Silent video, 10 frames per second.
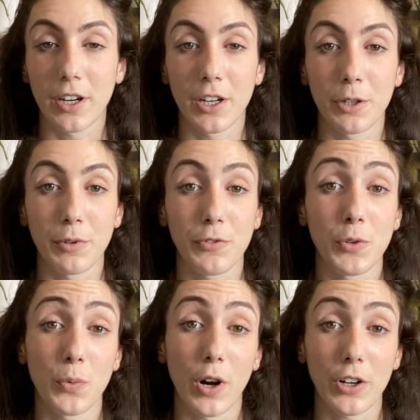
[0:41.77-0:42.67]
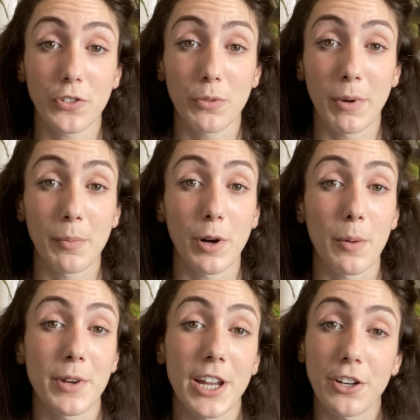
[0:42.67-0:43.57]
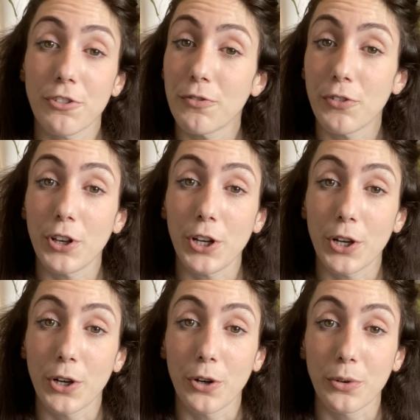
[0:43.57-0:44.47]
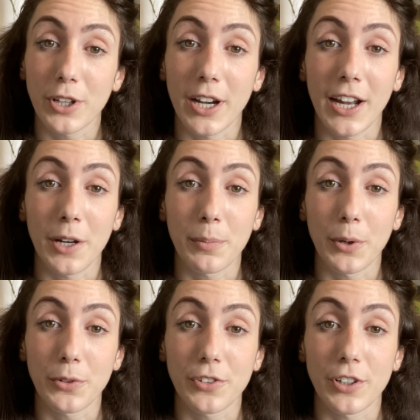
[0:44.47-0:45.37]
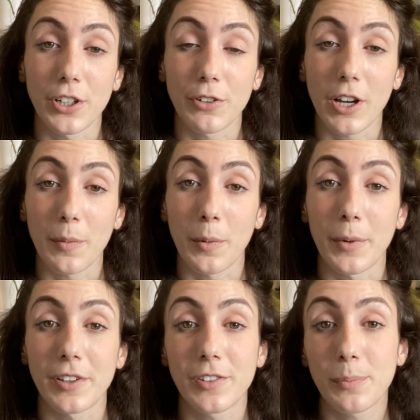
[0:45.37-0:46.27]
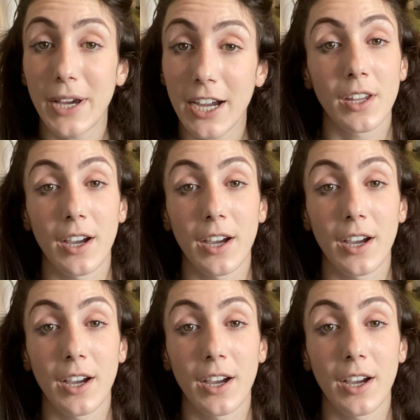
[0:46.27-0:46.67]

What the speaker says: If you watched my propagation video that I had posted a couple months back,